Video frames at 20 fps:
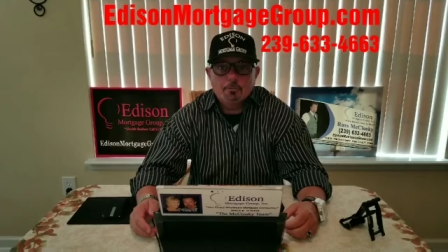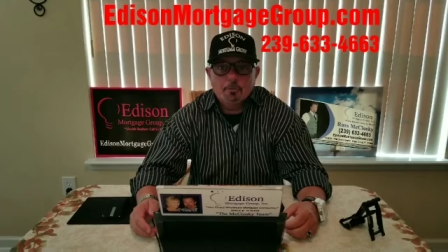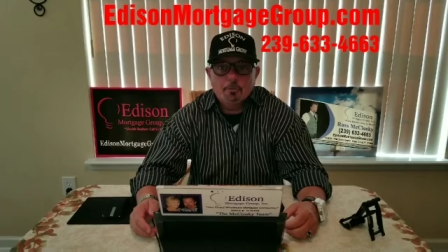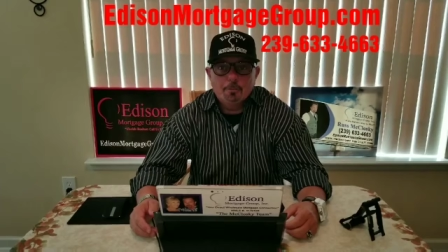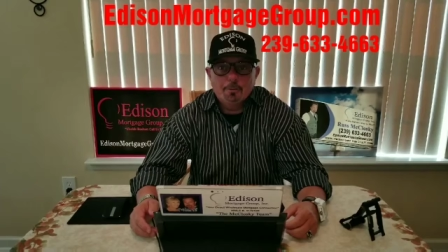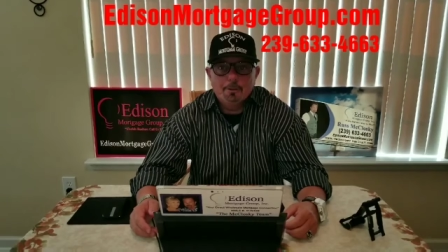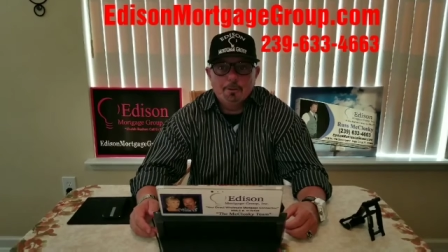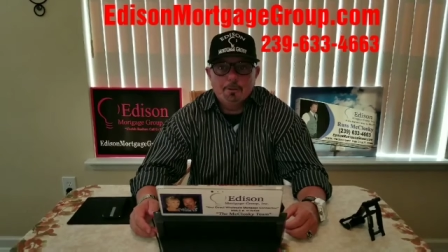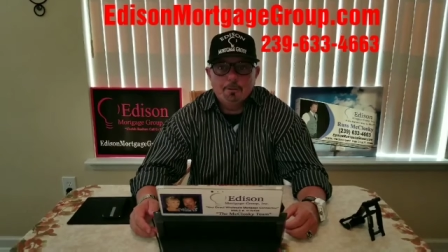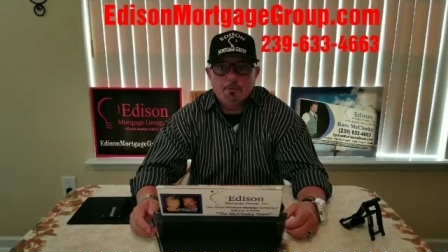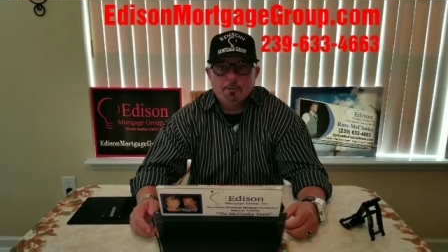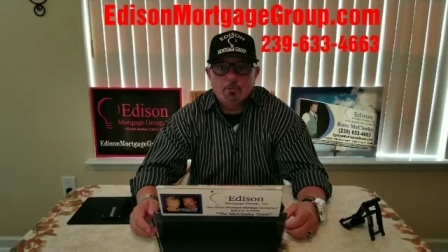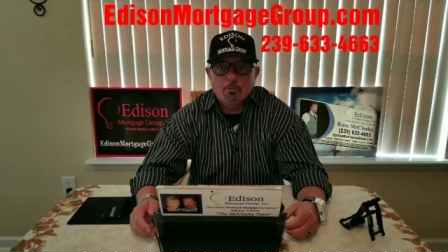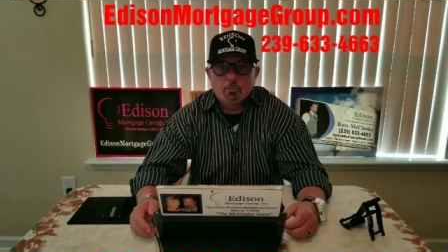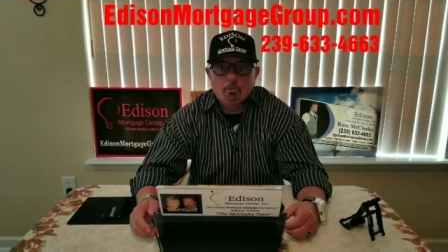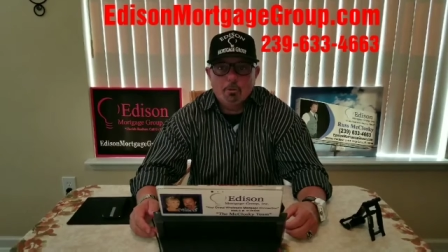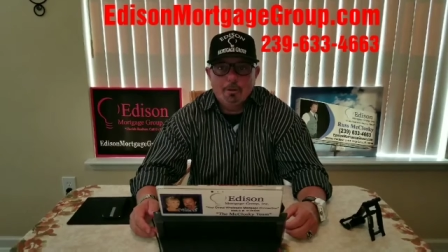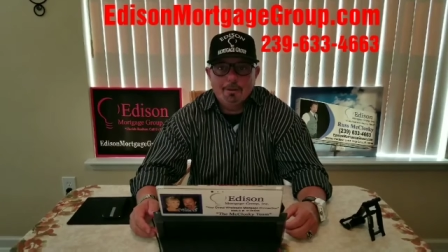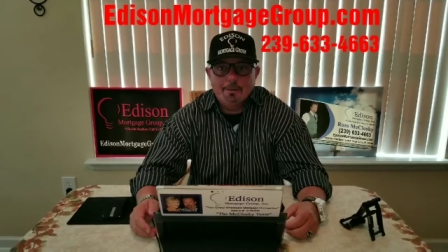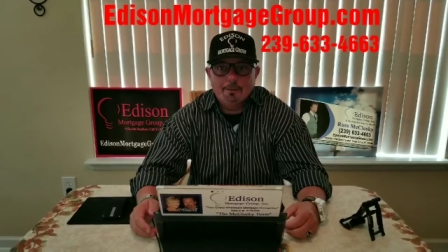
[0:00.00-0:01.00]
for being
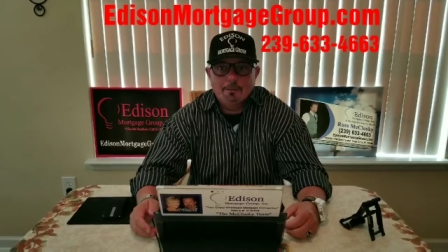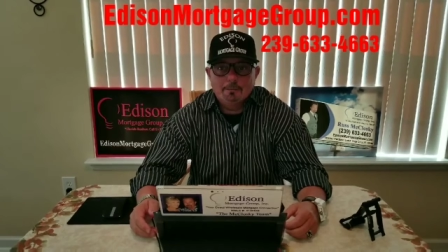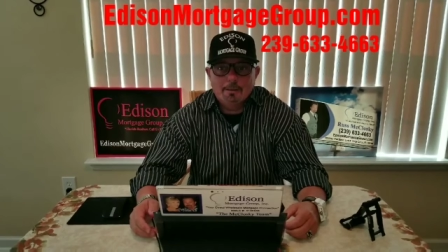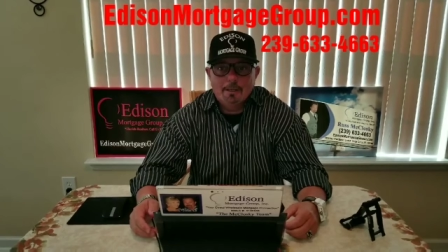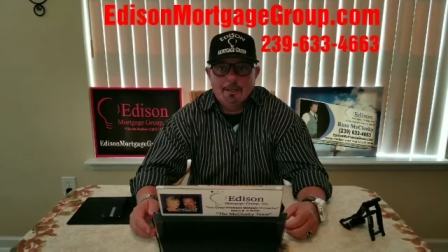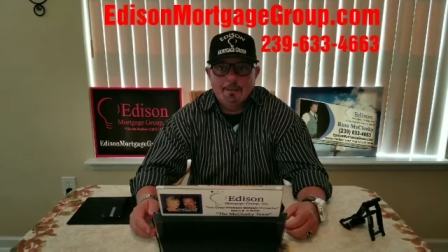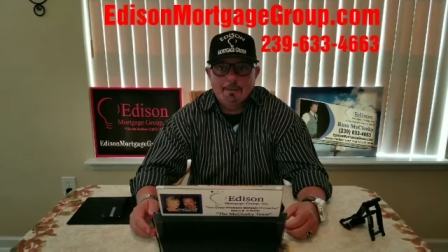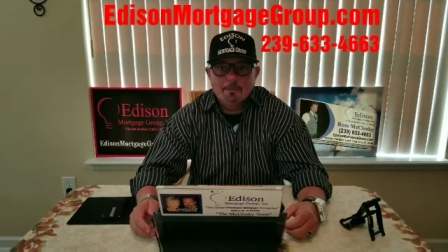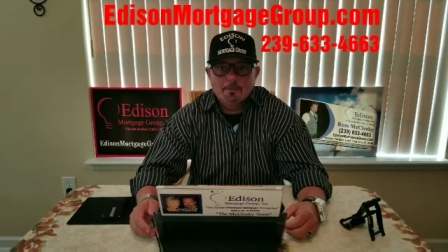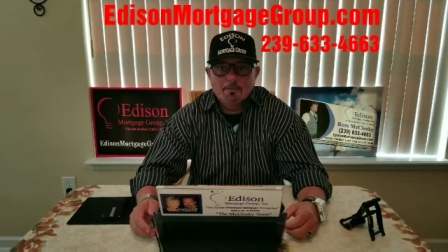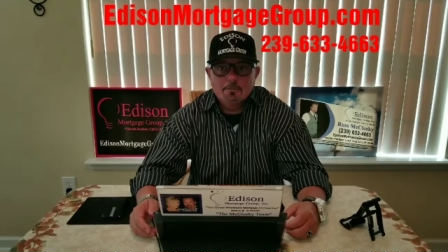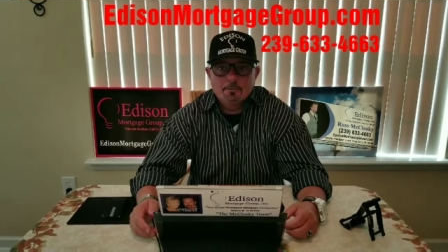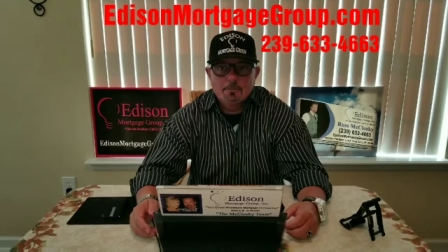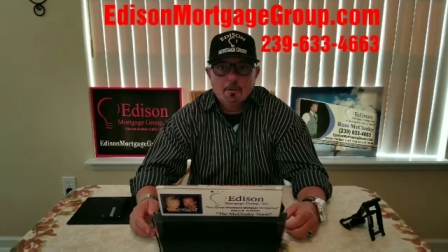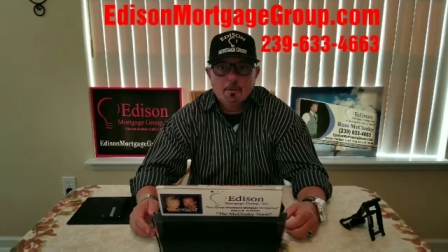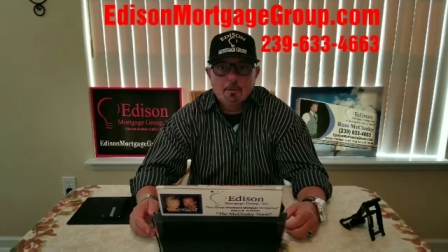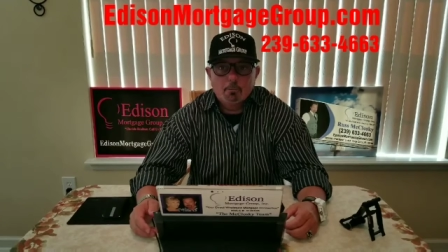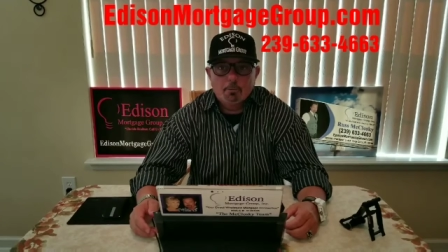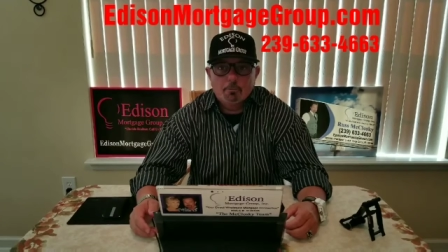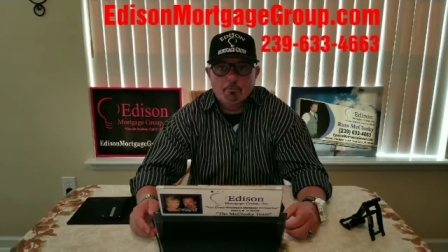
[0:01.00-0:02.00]
great clients.